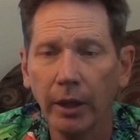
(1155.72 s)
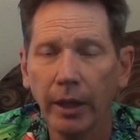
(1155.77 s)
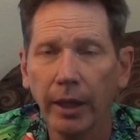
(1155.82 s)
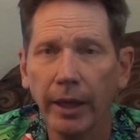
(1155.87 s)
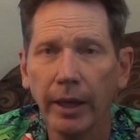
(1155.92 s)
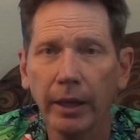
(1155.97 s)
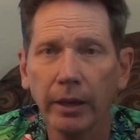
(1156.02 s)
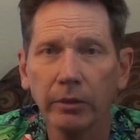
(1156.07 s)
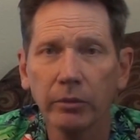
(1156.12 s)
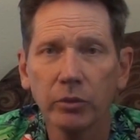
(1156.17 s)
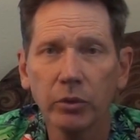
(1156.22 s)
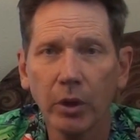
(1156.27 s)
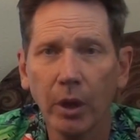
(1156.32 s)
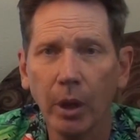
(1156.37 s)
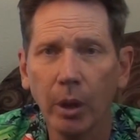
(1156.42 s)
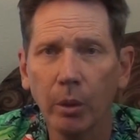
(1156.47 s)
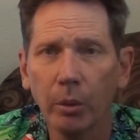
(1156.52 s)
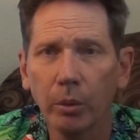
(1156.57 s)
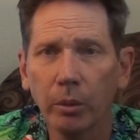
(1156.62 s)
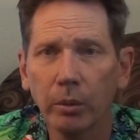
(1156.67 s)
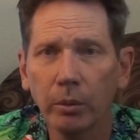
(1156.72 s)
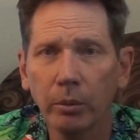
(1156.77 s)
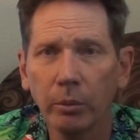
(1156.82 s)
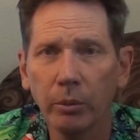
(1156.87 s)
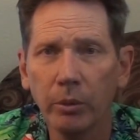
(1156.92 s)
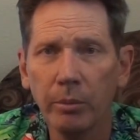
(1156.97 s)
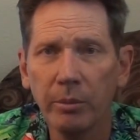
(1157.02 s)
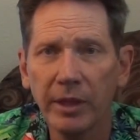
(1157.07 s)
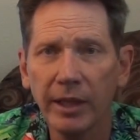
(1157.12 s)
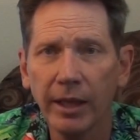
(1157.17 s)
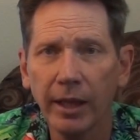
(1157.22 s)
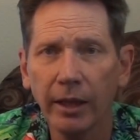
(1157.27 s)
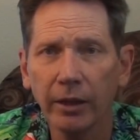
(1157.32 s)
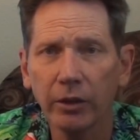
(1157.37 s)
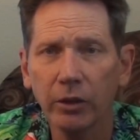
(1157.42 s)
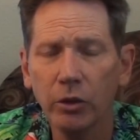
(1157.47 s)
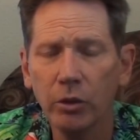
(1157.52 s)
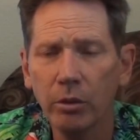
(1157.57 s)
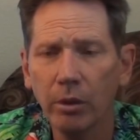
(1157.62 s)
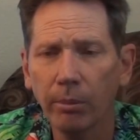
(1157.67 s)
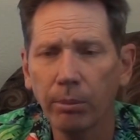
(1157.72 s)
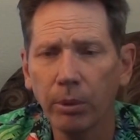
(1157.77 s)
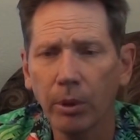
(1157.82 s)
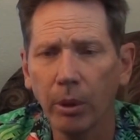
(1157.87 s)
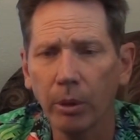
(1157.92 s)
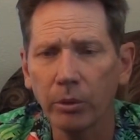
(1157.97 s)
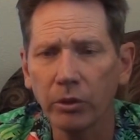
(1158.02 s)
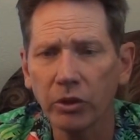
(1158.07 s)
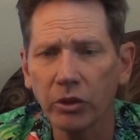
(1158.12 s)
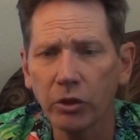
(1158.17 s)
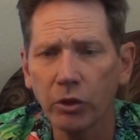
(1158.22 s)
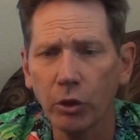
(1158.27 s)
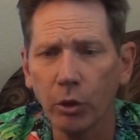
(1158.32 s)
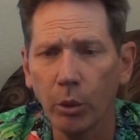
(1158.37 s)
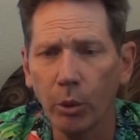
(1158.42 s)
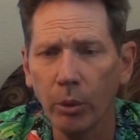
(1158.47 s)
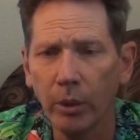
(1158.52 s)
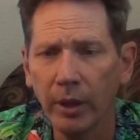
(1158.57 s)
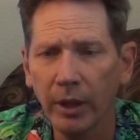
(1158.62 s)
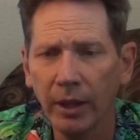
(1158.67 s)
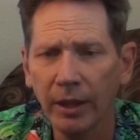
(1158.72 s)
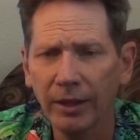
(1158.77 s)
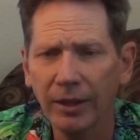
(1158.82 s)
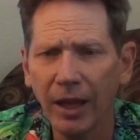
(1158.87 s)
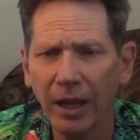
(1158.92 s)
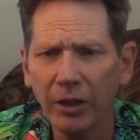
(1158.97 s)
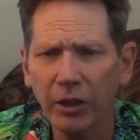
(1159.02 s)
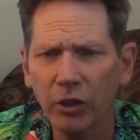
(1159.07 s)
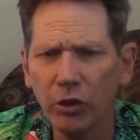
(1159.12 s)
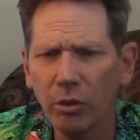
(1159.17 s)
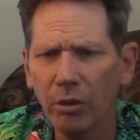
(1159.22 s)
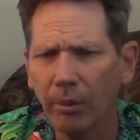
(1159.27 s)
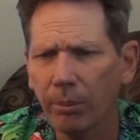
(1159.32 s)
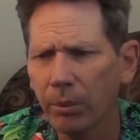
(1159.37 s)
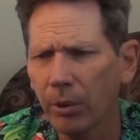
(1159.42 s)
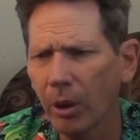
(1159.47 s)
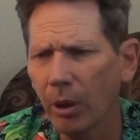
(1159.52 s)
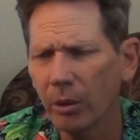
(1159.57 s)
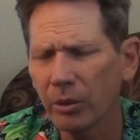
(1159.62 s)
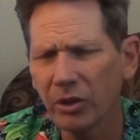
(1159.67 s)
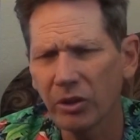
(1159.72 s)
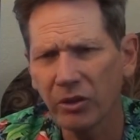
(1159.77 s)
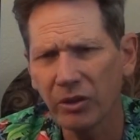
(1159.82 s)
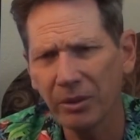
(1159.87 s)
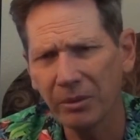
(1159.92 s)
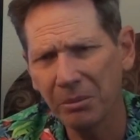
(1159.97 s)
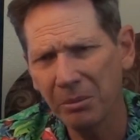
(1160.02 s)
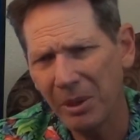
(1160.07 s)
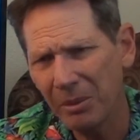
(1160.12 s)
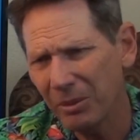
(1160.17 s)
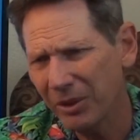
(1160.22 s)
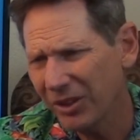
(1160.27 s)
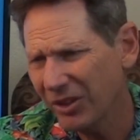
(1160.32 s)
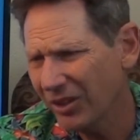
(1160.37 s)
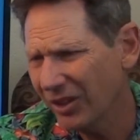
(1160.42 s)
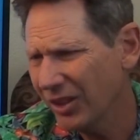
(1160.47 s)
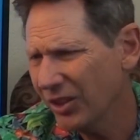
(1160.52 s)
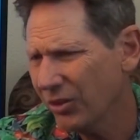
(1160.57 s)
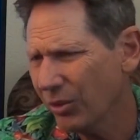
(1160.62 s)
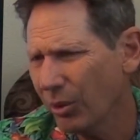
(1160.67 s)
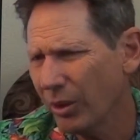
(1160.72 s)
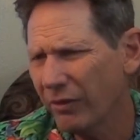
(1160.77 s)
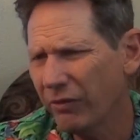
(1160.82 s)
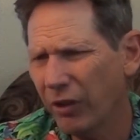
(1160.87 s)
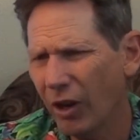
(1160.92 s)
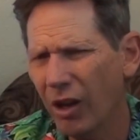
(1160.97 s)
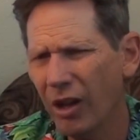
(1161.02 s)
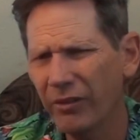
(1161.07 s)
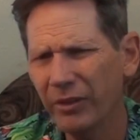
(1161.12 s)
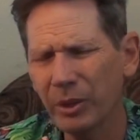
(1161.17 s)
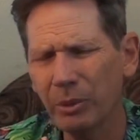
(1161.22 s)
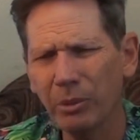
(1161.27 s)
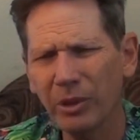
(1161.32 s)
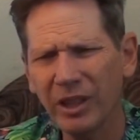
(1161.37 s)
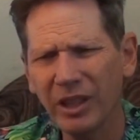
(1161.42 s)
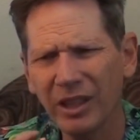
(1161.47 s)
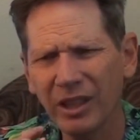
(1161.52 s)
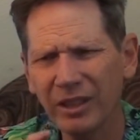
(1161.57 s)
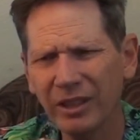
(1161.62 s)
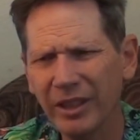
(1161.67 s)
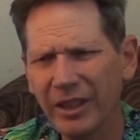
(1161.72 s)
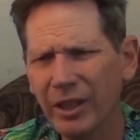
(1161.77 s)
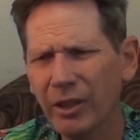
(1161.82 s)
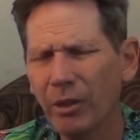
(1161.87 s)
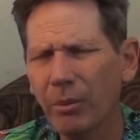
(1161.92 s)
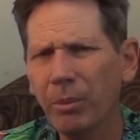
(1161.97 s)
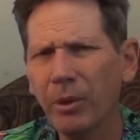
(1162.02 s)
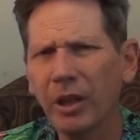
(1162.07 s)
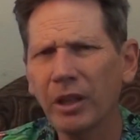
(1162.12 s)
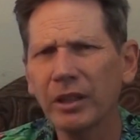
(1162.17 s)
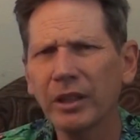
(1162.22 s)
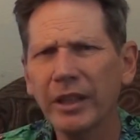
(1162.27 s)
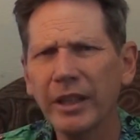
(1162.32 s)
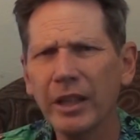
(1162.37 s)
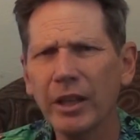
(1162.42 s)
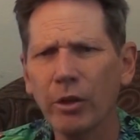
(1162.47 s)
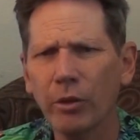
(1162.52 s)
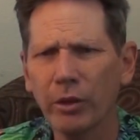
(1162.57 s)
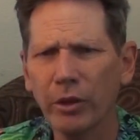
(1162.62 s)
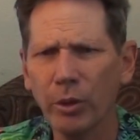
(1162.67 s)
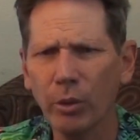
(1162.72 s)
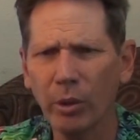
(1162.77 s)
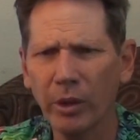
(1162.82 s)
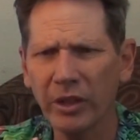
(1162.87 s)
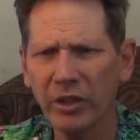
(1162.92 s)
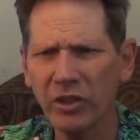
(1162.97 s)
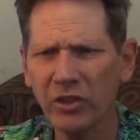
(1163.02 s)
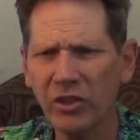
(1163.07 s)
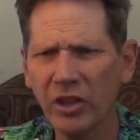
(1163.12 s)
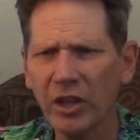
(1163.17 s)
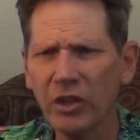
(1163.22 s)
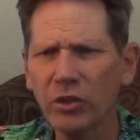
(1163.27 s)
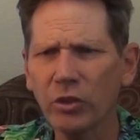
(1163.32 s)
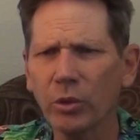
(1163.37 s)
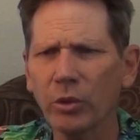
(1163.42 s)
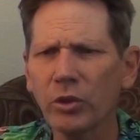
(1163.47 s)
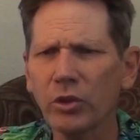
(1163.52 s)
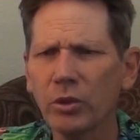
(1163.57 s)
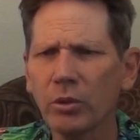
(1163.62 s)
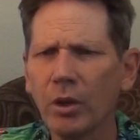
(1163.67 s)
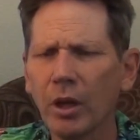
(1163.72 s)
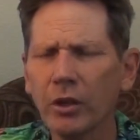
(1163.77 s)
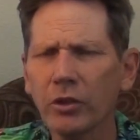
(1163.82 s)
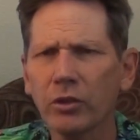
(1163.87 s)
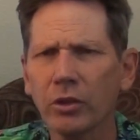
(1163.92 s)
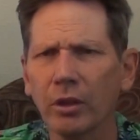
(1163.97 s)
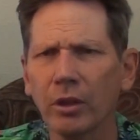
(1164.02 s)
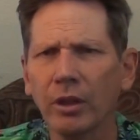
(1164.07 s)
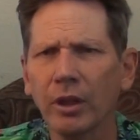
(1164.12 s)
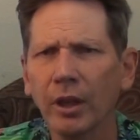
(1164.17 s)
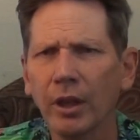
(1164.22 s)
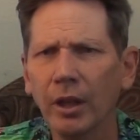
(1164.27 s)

And we began a new approach to, not a new approach, remember these are evolving. We're getting layer upon layer in the organizational structure,